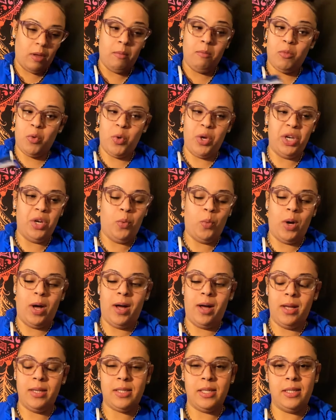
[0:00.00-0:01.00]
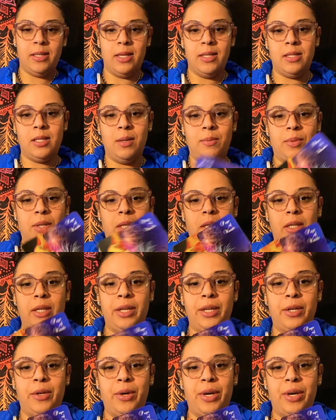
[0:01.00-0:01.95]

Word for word: Queen of Wands. Ain't that something? Leo